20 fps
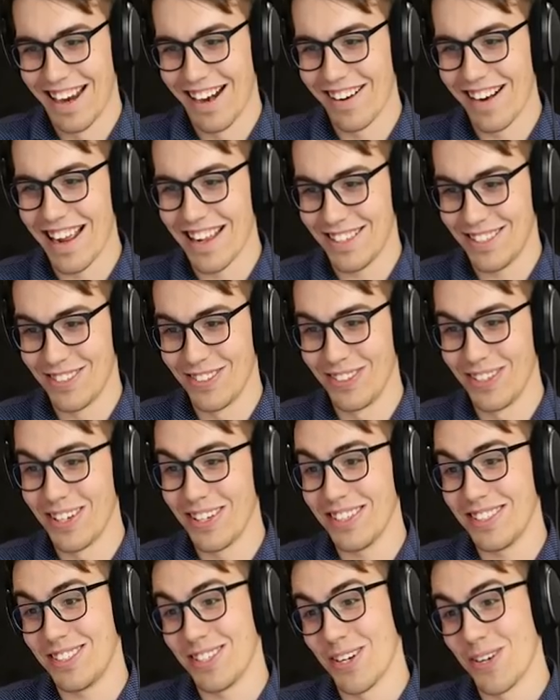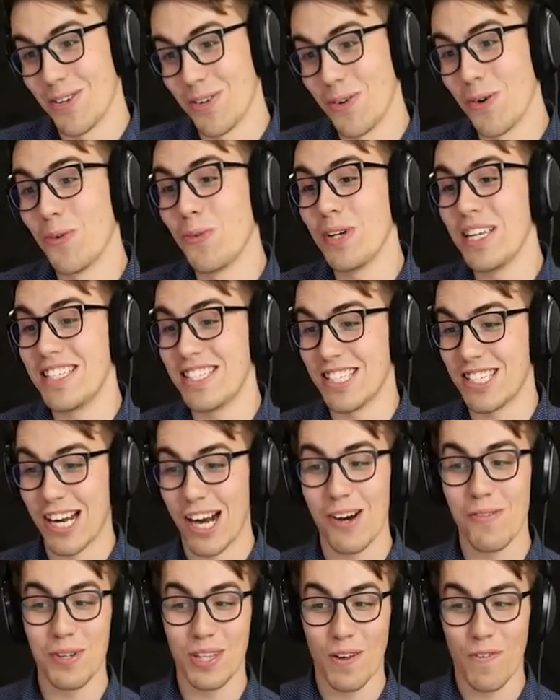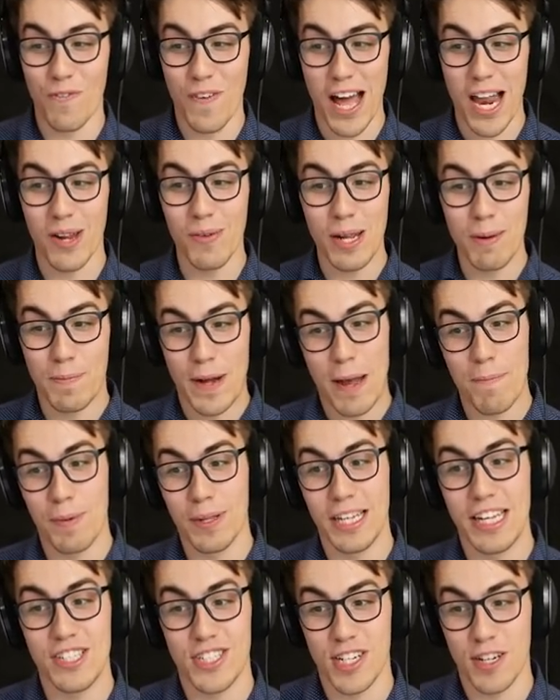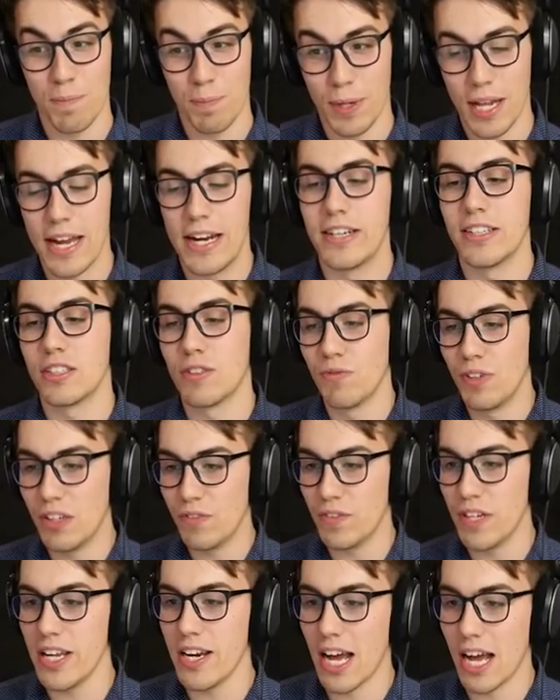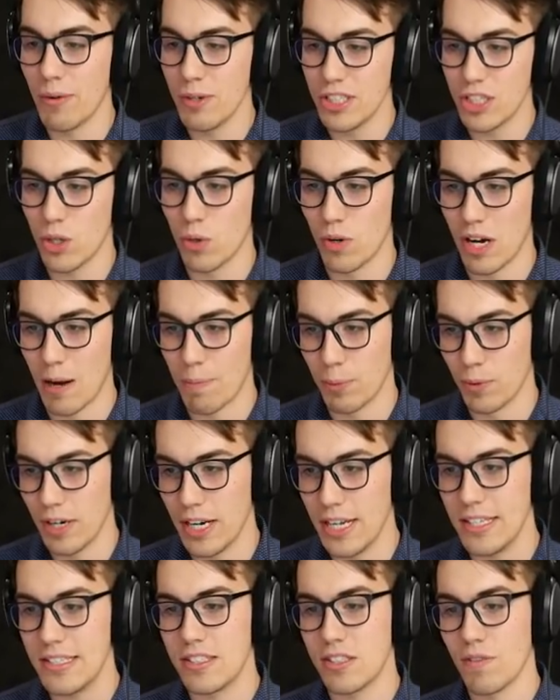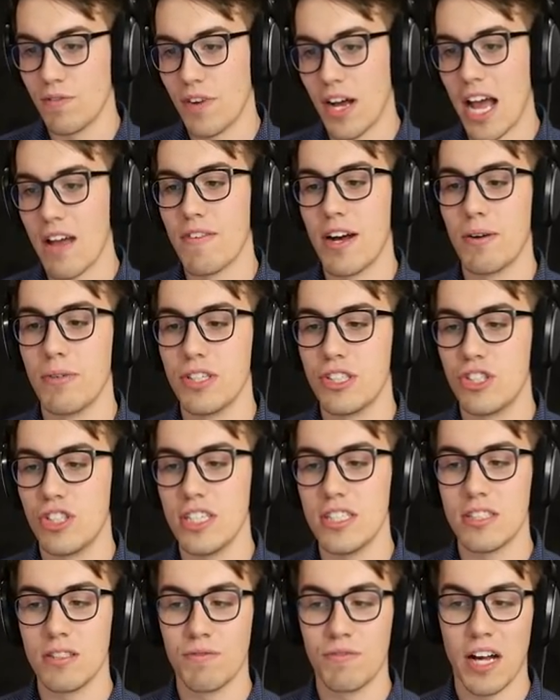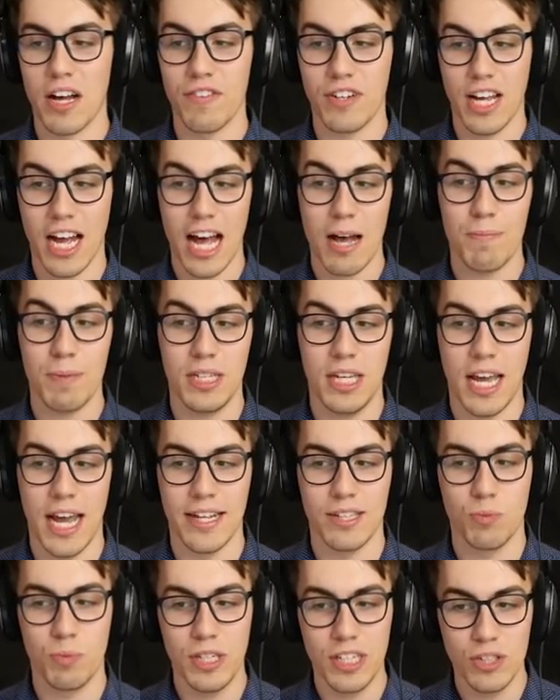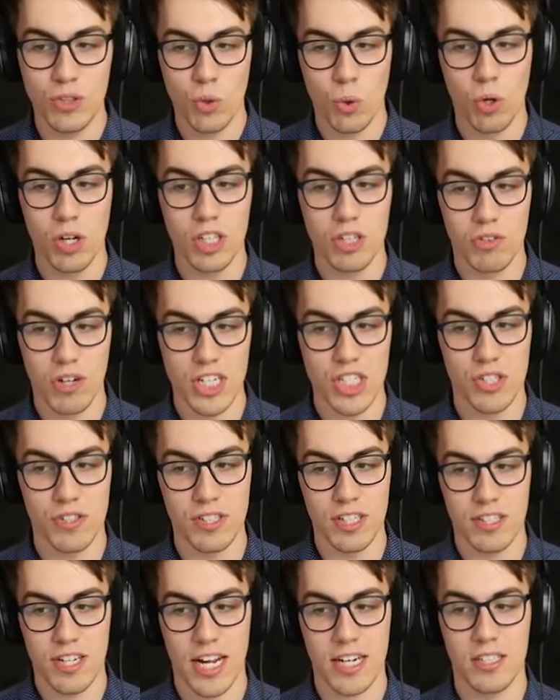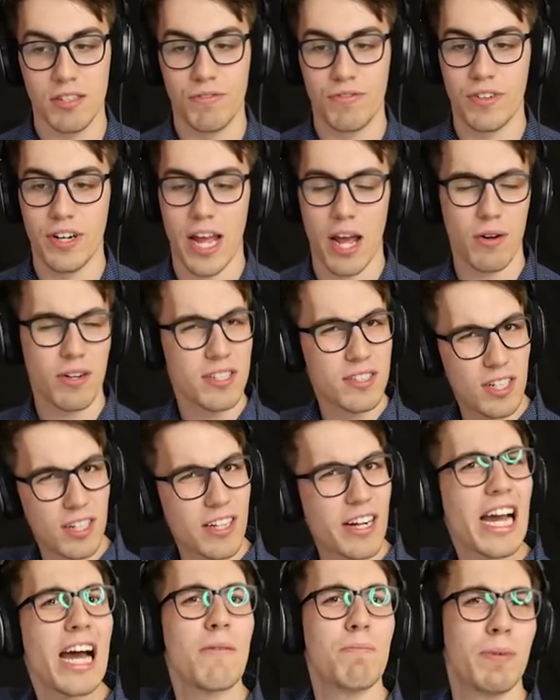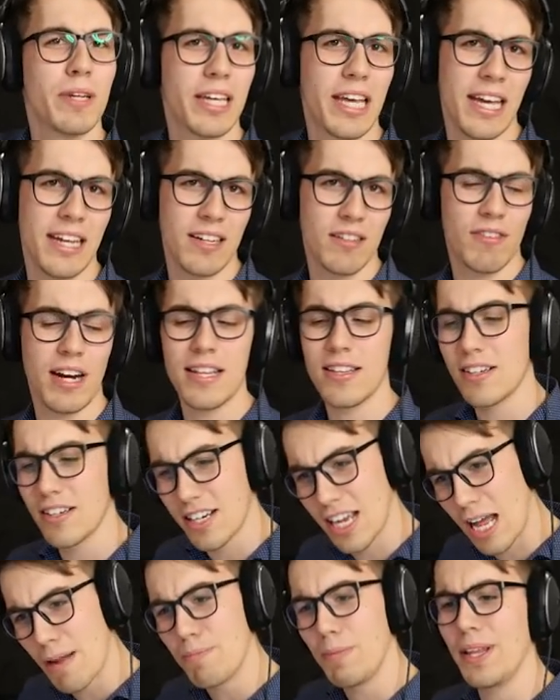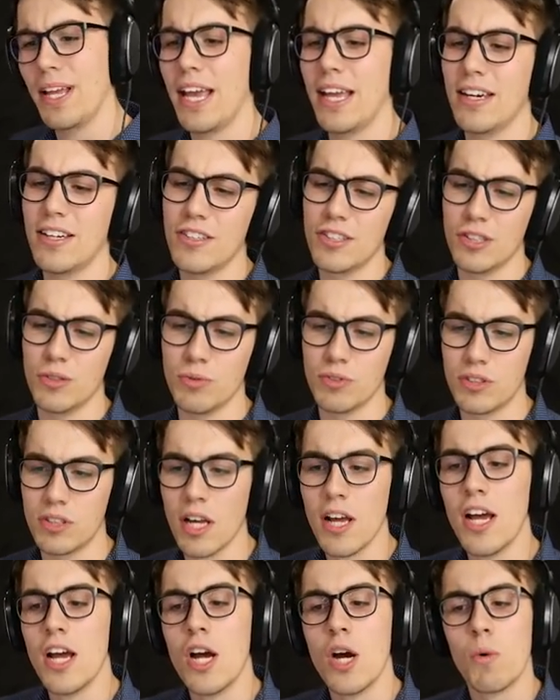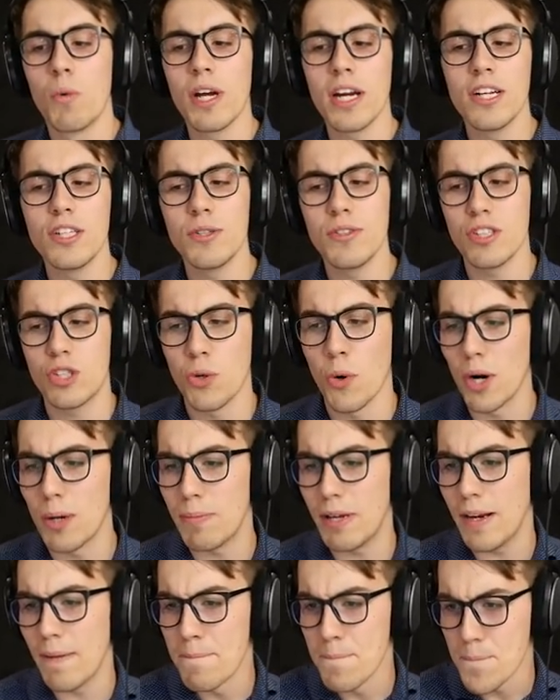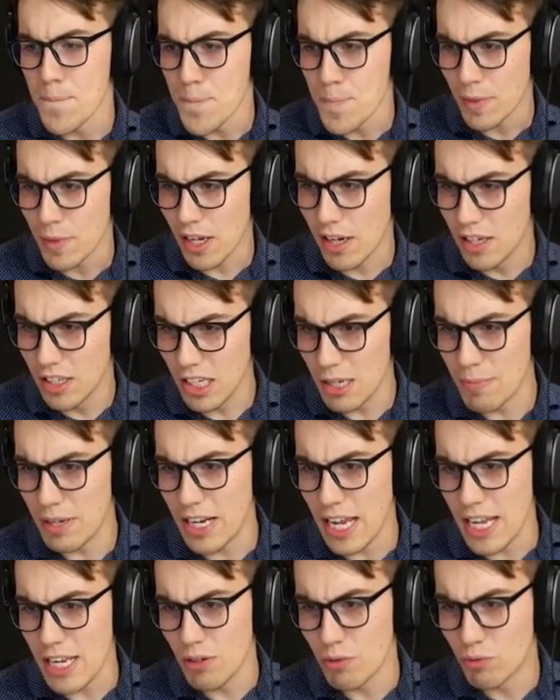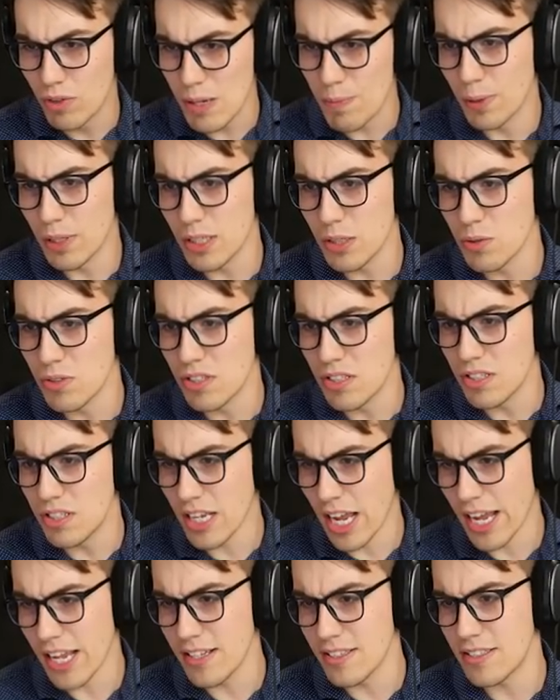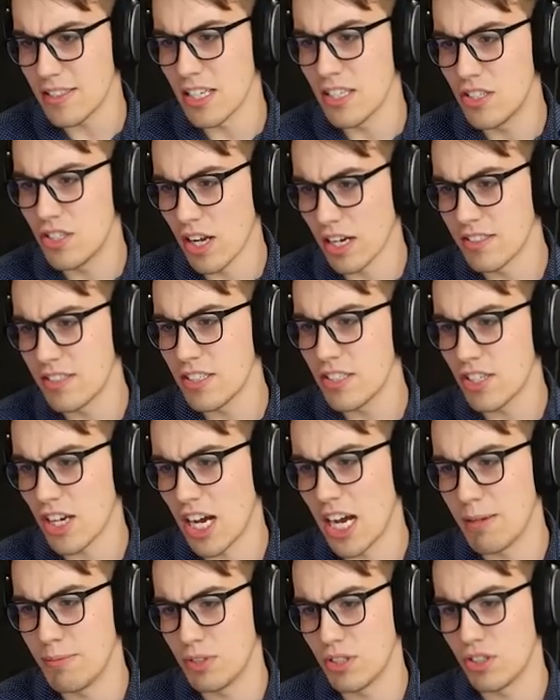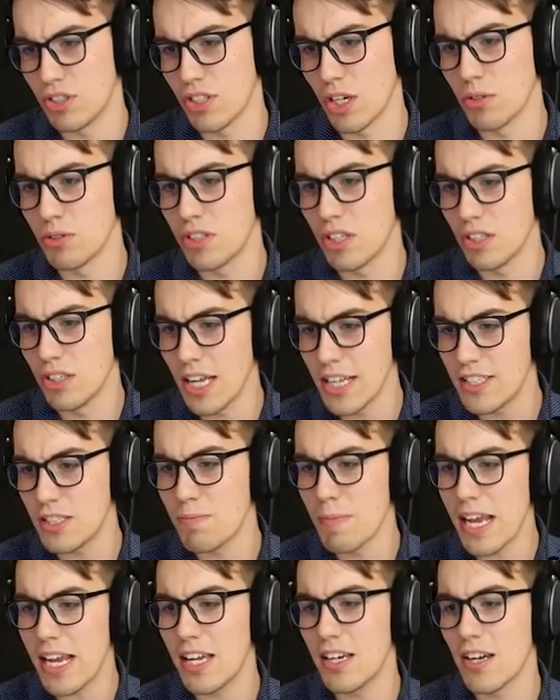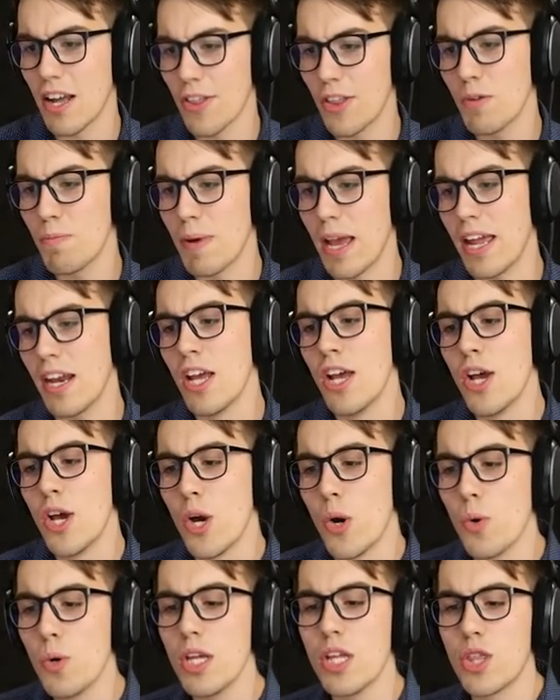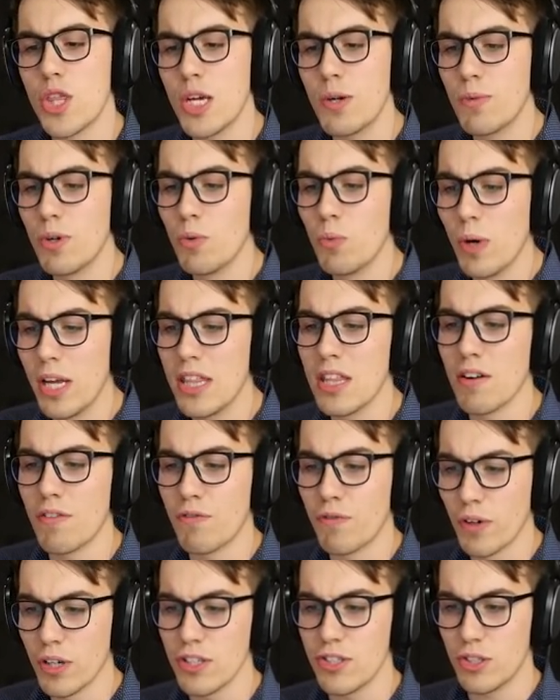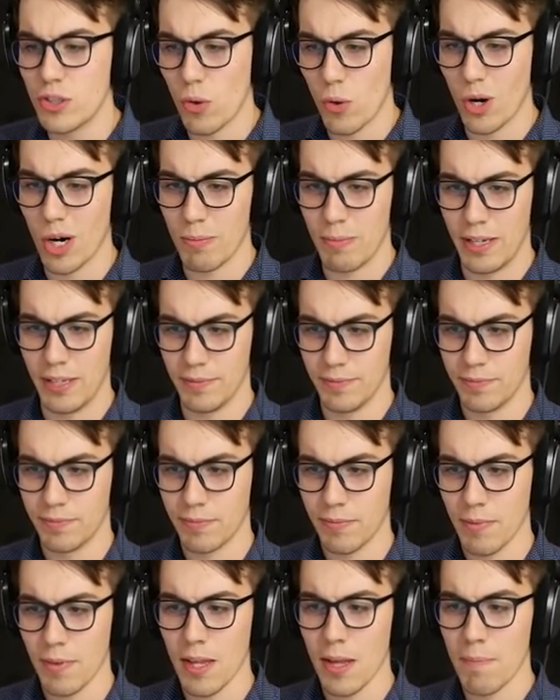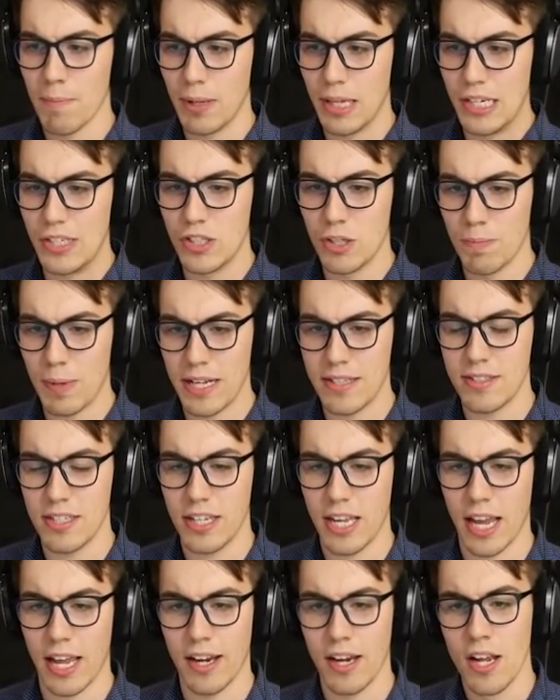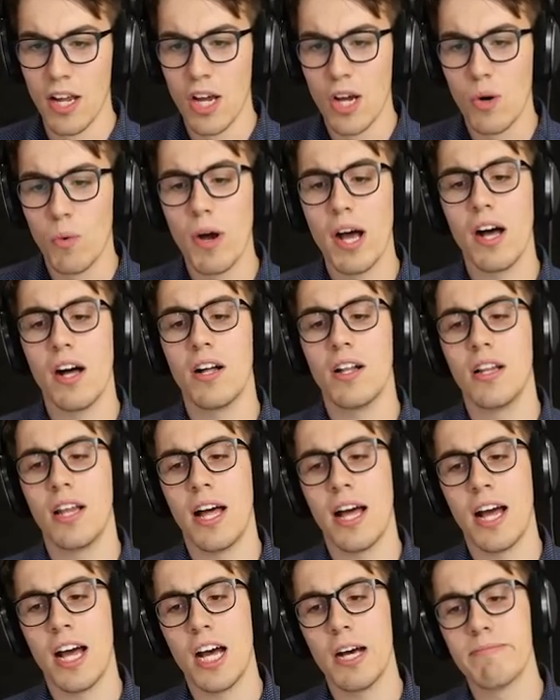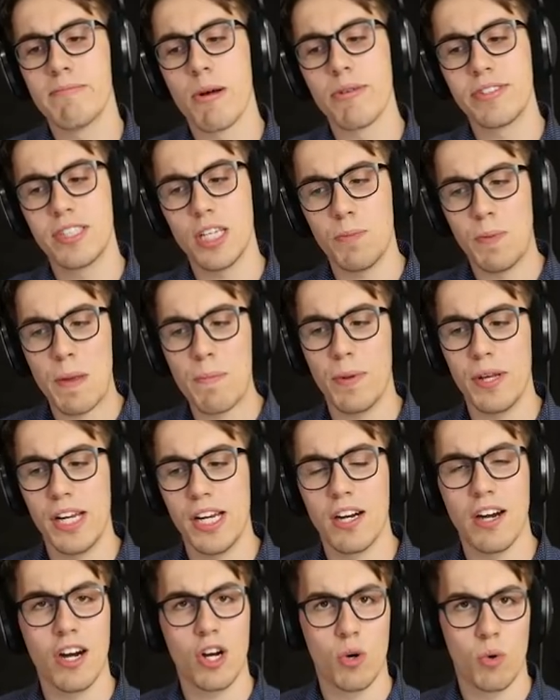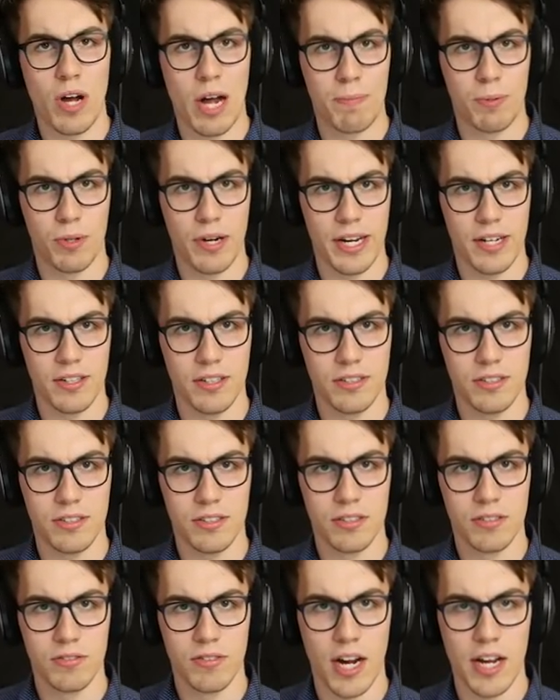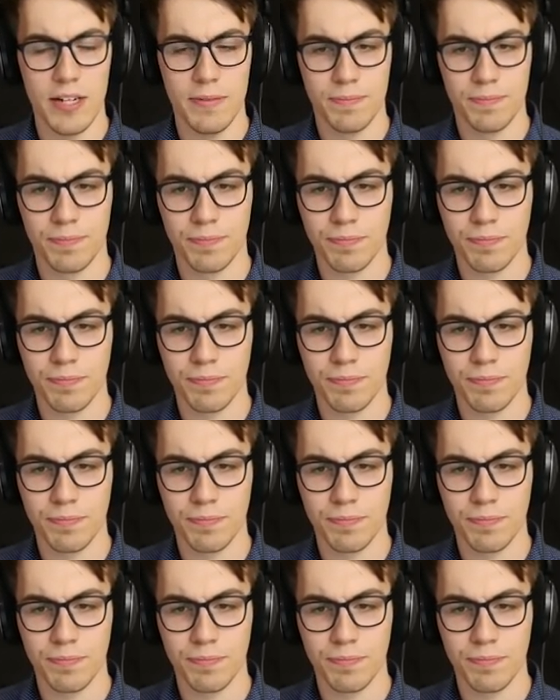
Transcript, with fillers: All right, so uh, so we start with the following population of players. 15 always cooperates, 5 always cheats, and 5 copycats. We ignore Grudger and Detective for now, because they're complicated, right? They're complicated dudes. We're going to do the tournament, eliminate, reproduce, dance a dozen times or so. So let's make another bet. Who do you think will win the first tournament? Place your bets again. Well, uh, most of the people here are cooperators, right?